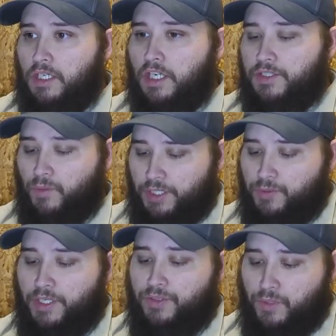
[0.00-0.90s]

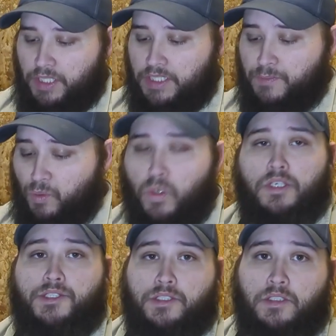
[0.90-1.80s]
2023 has been
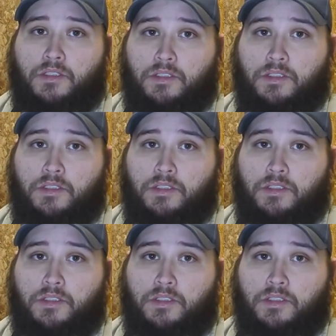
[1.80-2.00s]
worse.